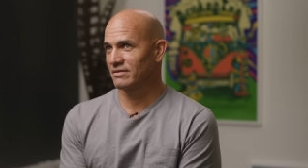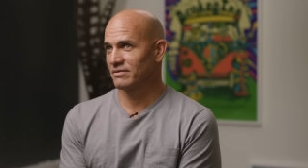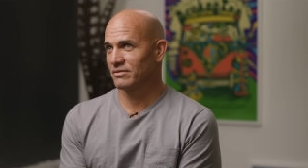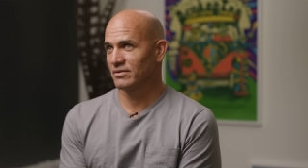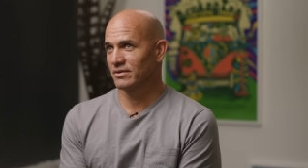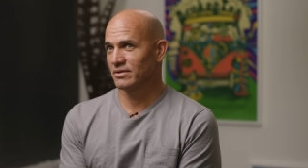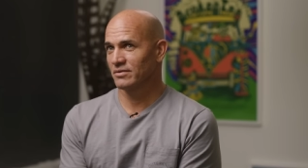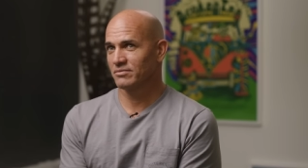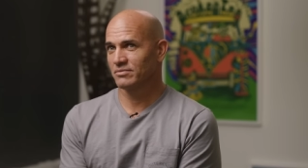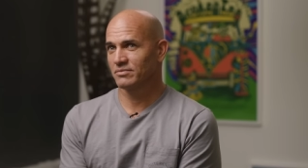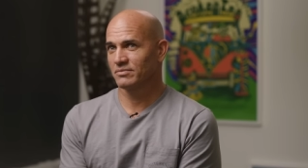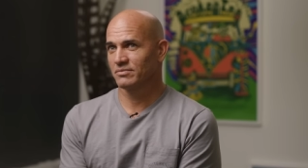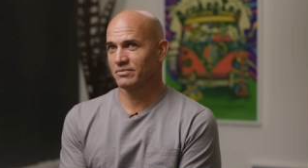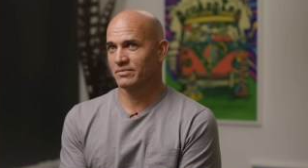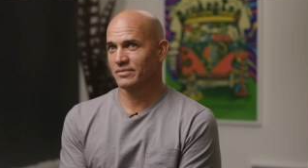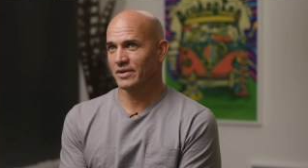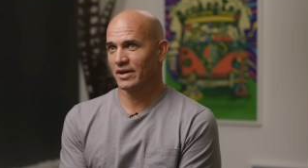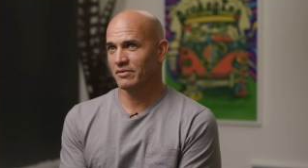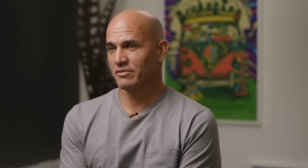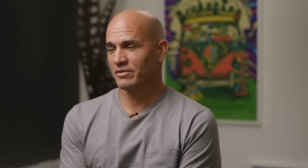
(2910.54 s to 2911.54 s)
for
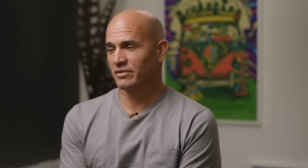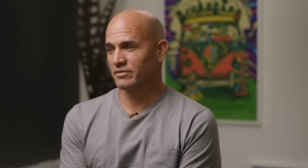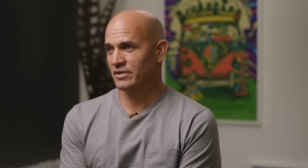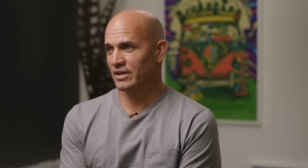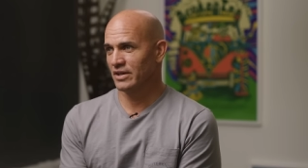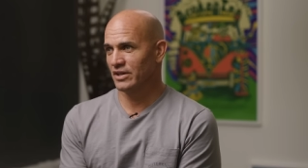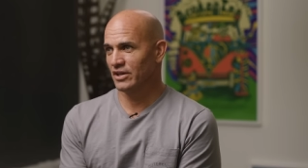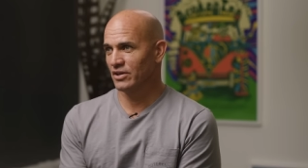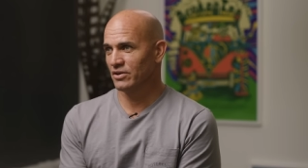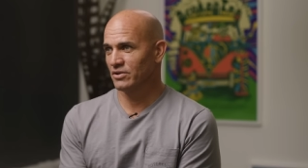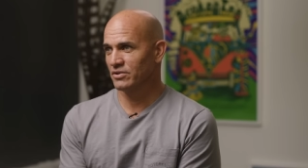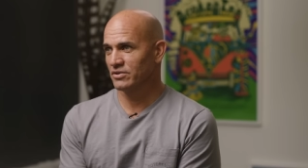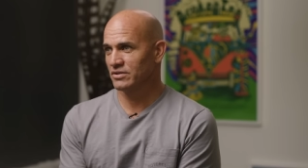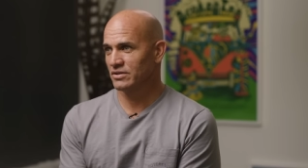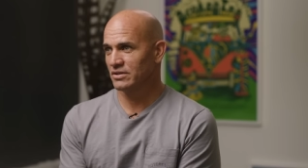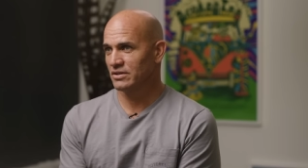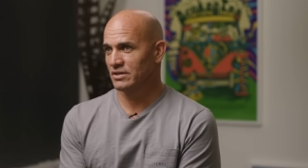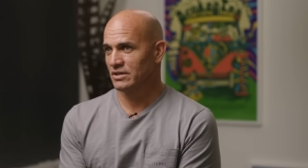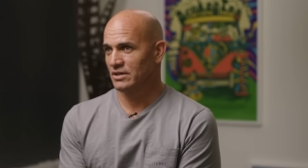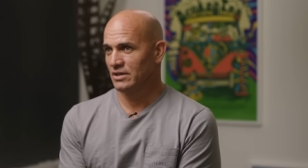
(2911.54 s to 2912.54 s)
probably fifteen years.
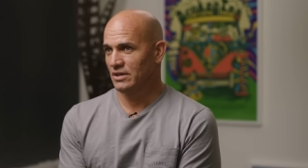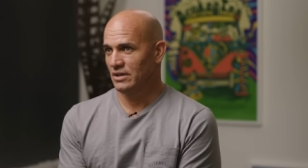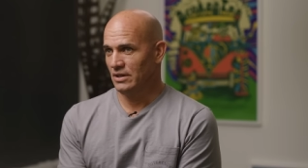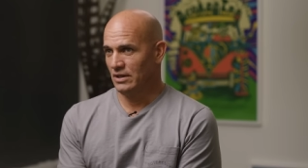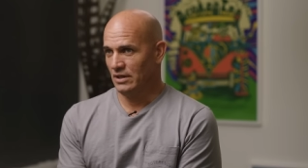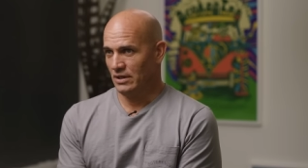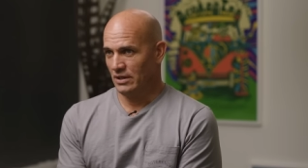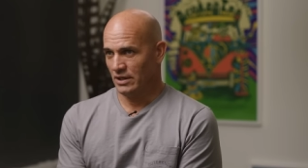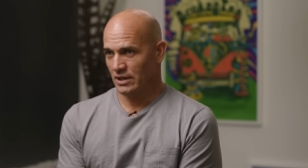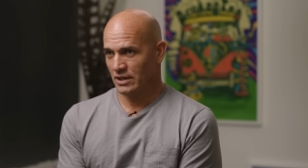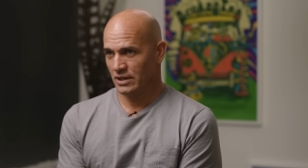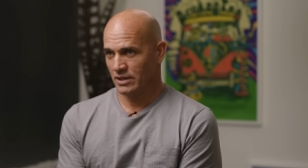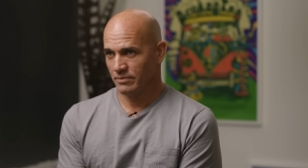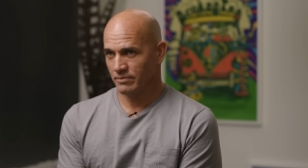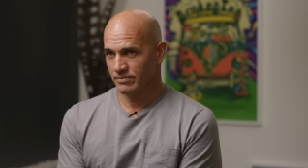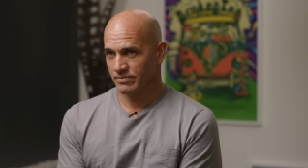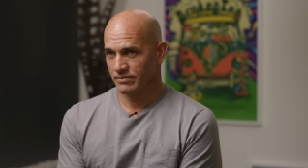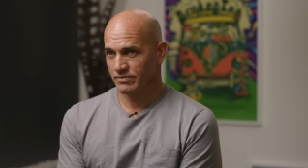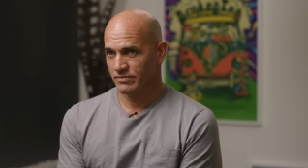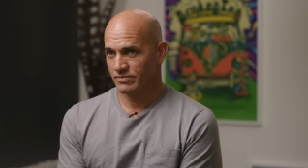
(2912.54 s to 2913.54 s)

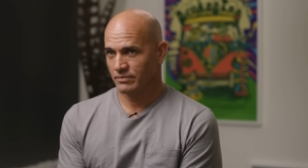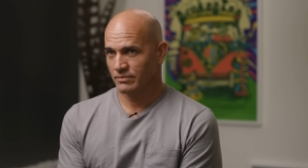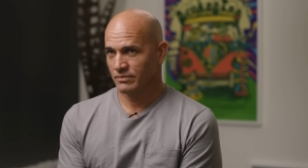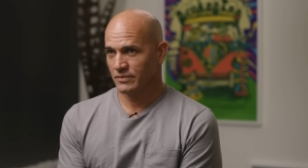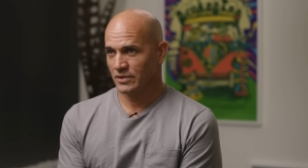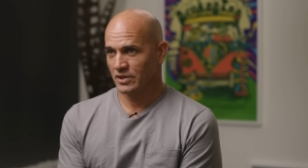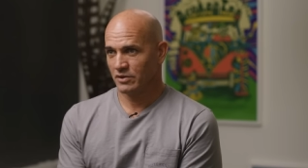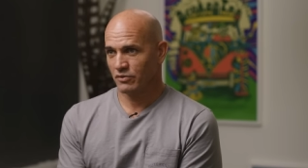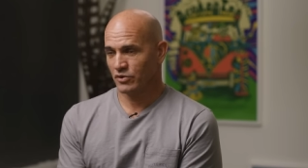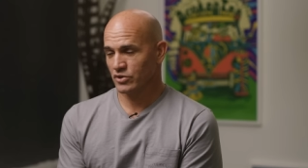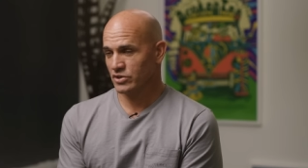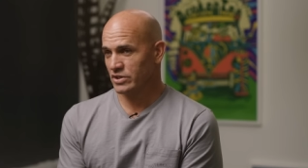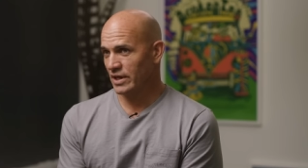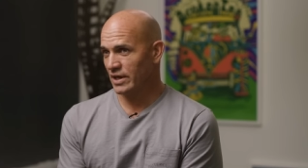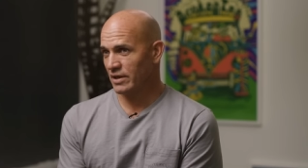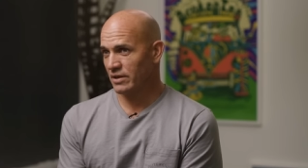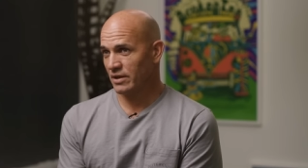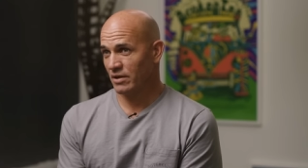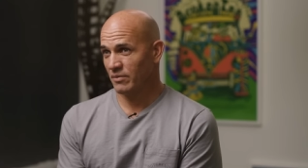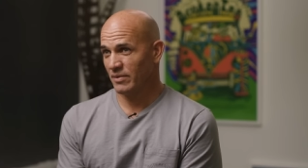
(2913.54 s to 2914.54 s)
Um, but the first day
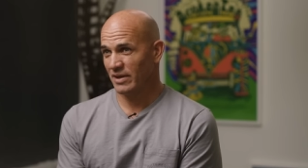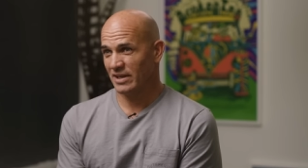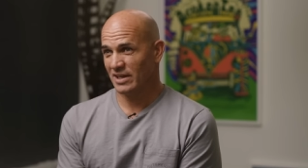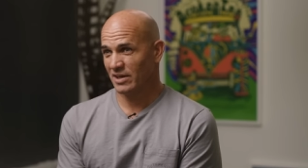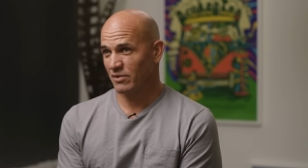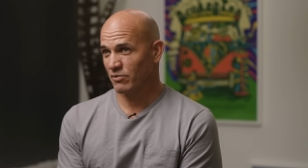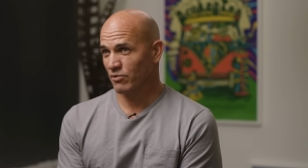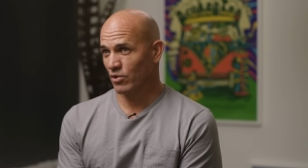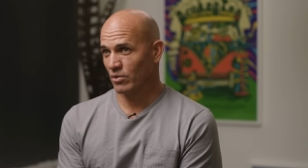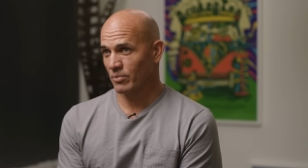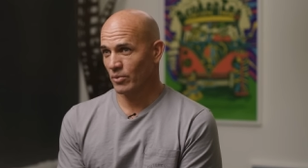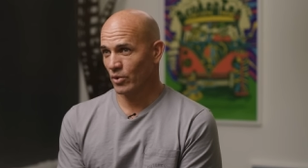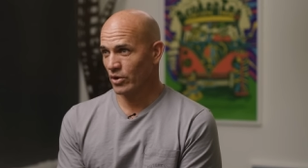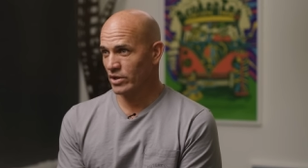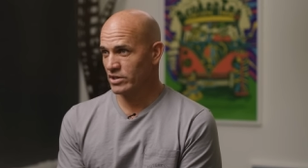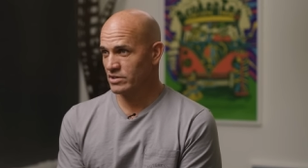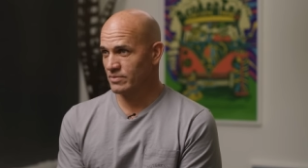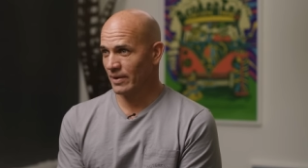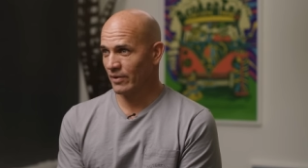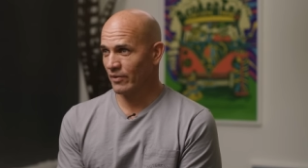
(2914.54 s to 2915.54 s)
I think I made like four
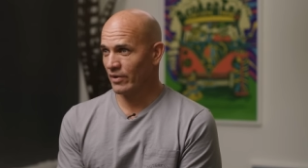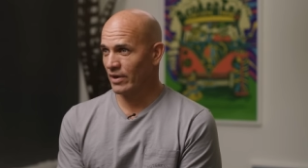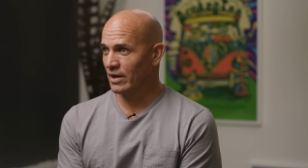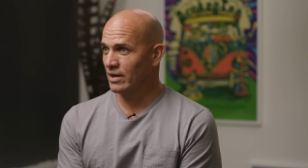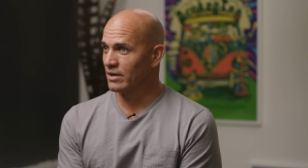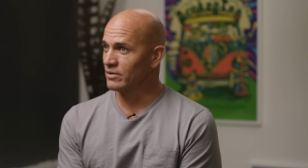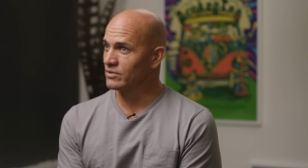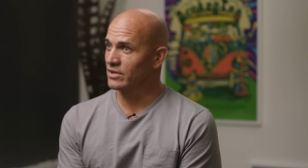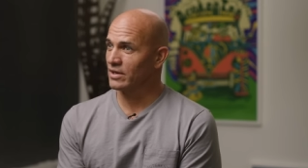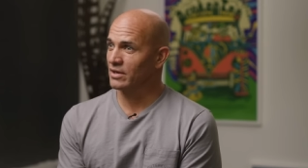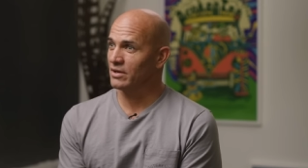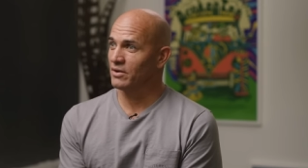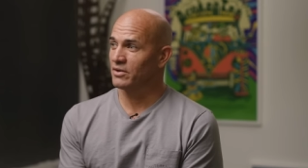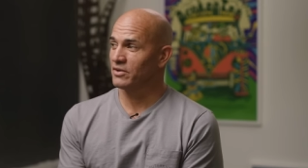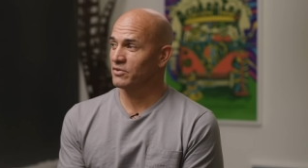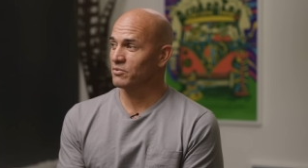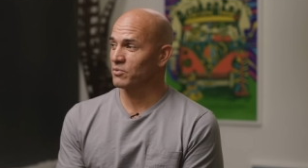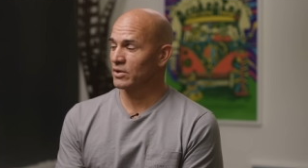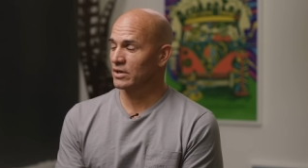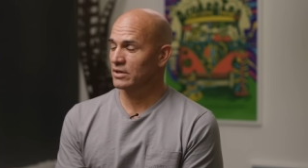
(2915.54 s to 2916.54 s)
birdies in my round. I was like, oh,
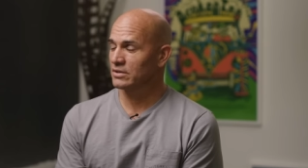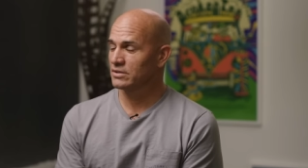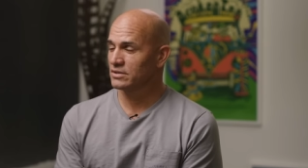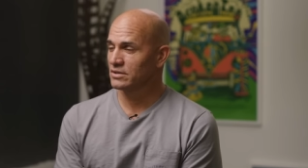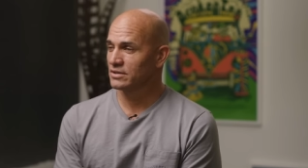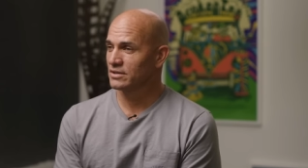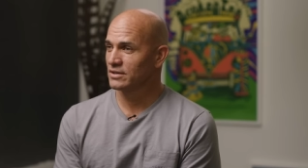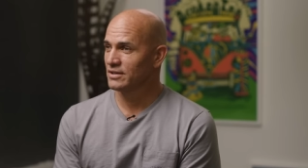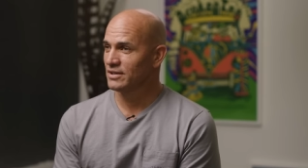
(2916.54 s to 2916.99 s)
this works.